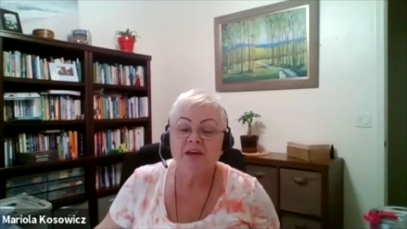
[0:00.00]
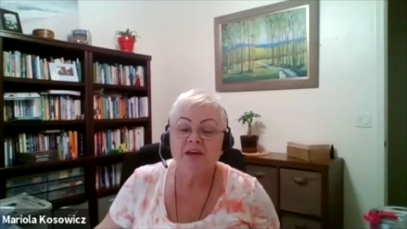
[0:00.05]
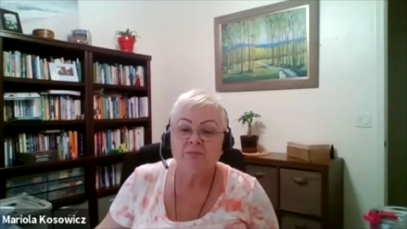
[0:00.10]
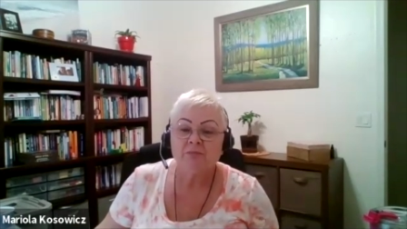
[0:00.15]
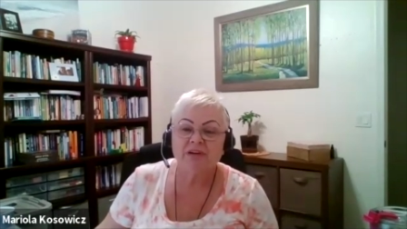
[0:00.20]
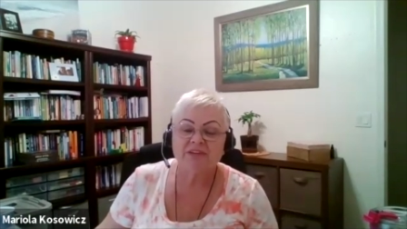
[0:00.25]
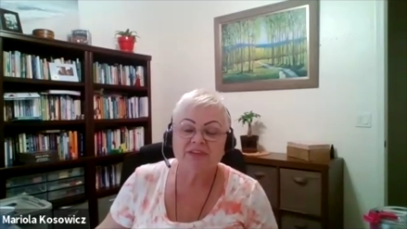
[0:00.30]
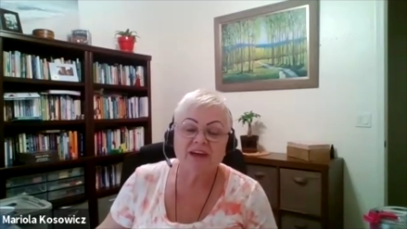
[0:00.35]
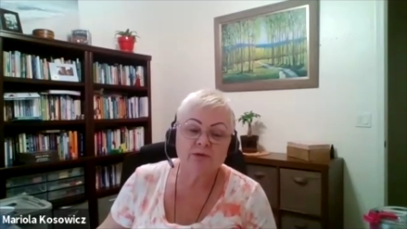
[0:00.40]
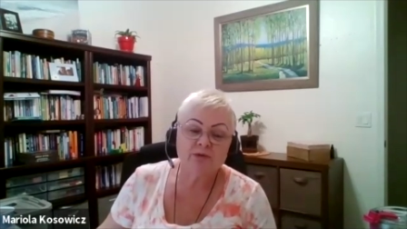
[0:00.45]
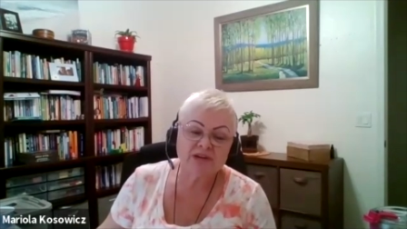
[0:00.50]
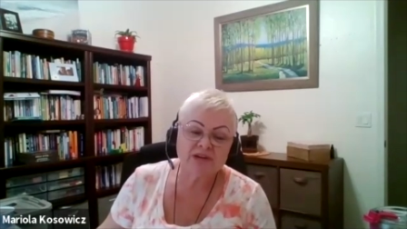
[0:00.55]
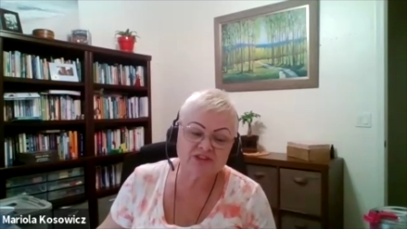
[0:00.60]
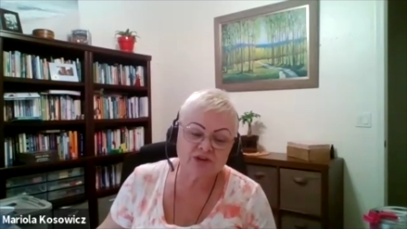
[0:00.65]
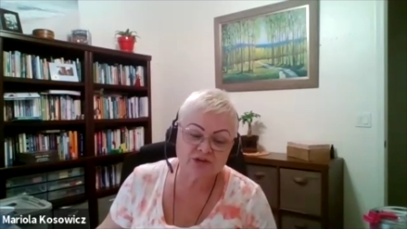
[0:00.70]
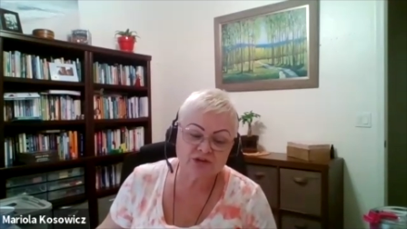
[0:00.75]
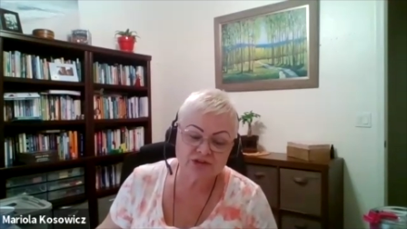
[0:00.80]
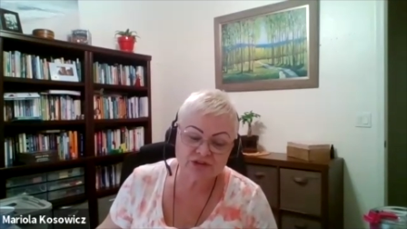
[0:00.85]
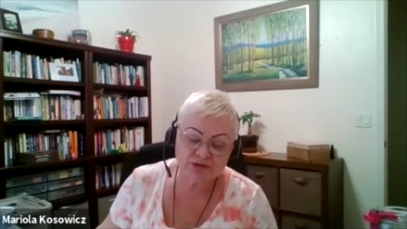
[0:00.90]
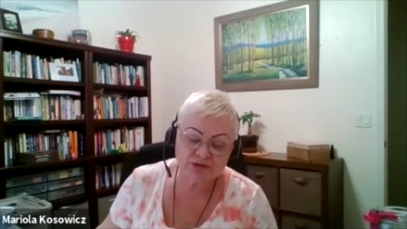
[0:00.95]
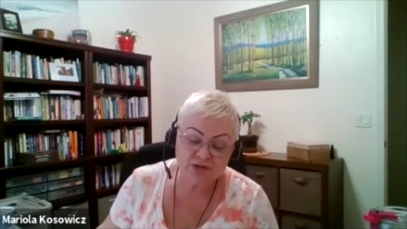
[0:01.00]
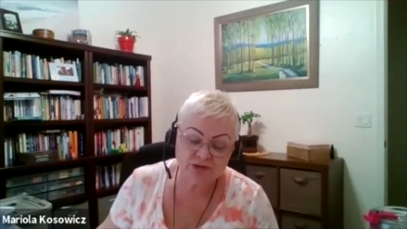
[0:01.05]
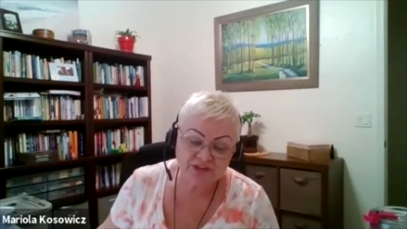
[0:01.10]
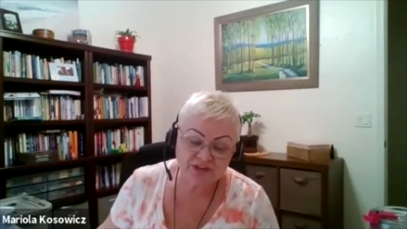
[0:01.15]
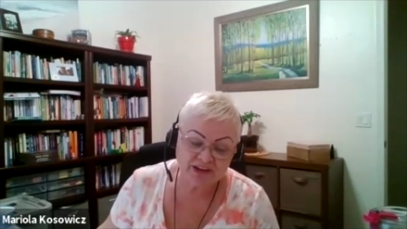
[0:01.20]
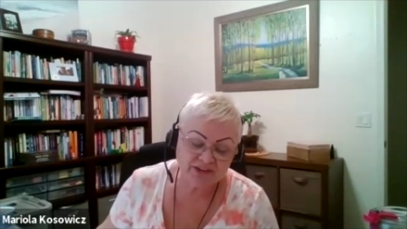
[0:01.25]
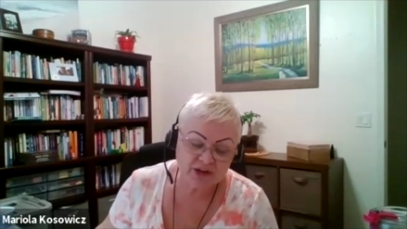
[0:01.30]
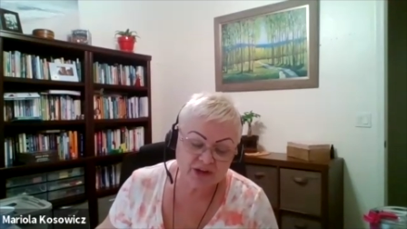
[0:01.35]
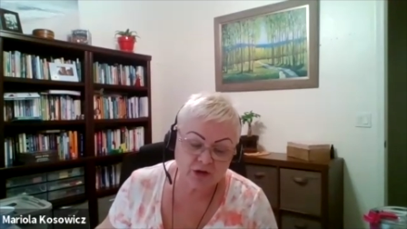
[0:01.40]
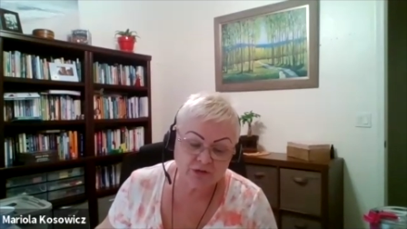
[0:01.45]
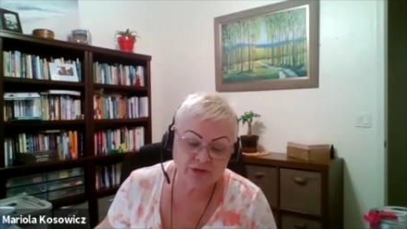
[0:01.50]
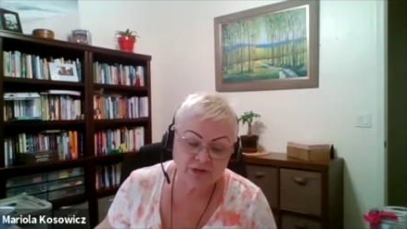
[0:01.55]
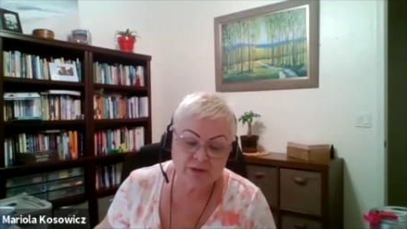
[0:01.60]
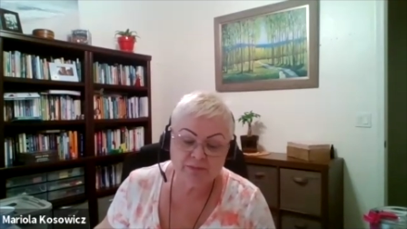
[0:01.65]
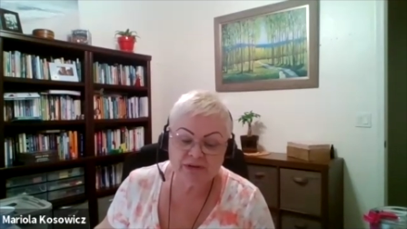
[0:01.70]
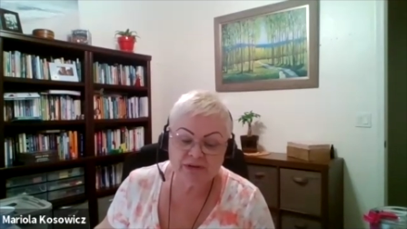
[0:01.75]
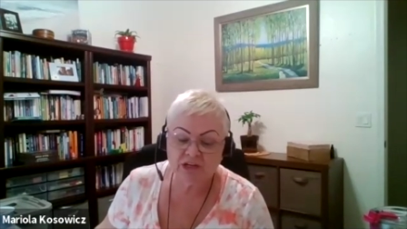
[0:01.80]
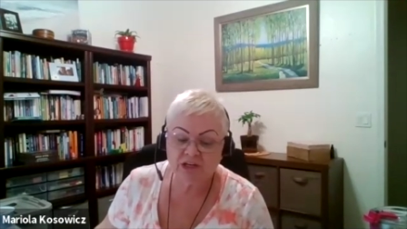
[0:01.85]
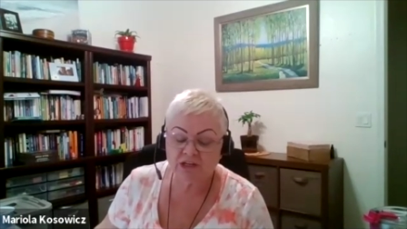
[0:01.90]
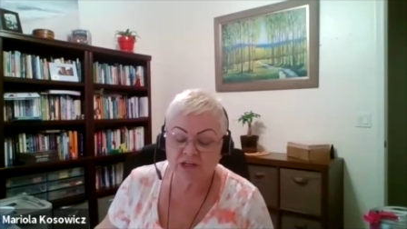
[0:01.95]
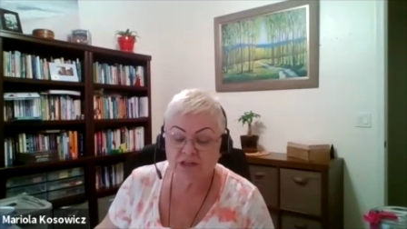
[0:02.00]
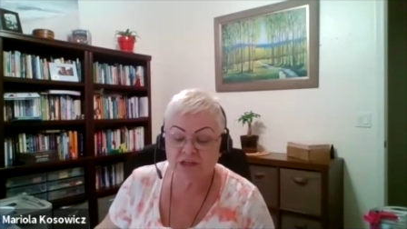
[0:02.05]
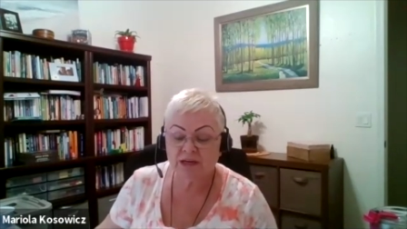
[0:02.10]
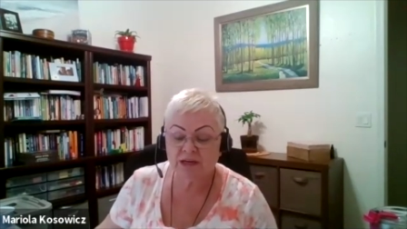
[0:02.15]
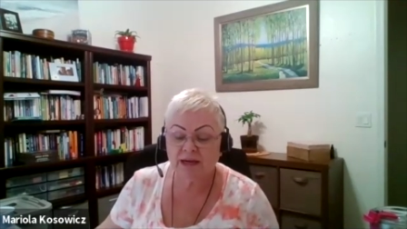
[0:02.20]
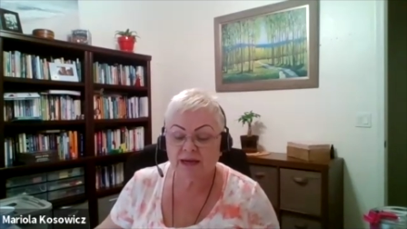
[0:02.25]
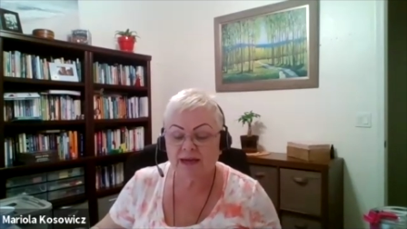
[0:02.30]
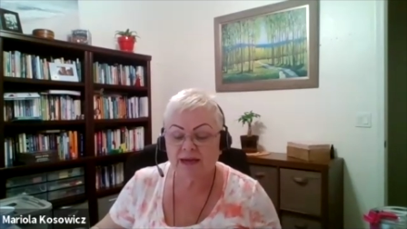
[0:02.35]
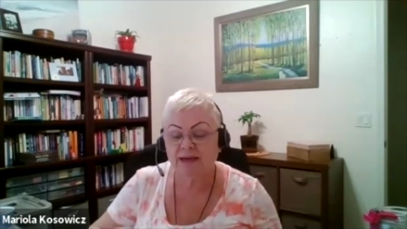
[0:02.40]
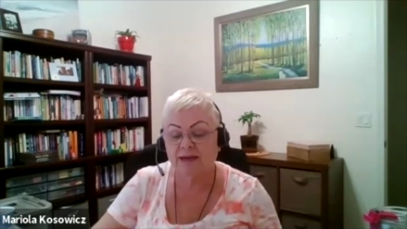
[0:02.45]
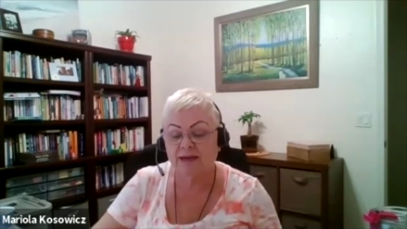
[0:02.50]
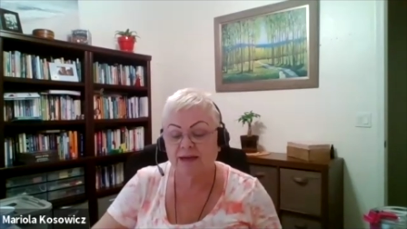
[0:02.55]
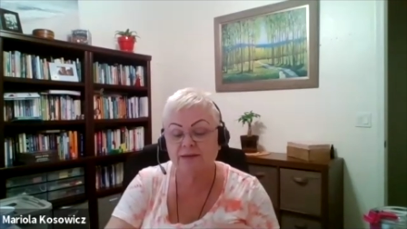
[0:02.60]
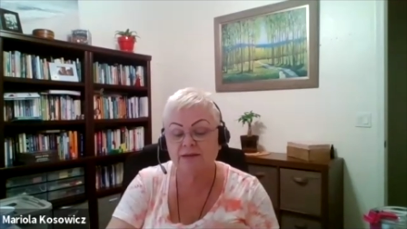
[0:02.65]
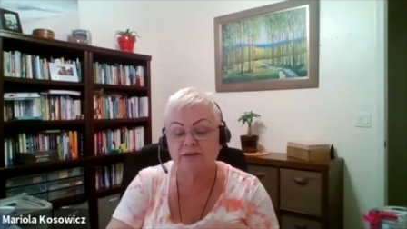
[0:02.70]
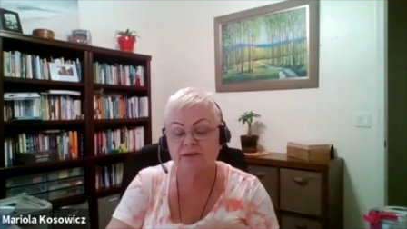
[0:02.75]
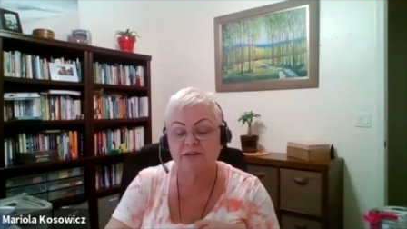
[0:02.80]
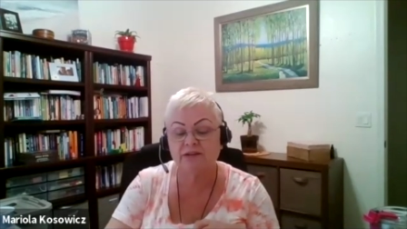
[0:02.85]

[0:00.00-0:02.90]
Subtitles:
But I was consultant on the beginning, and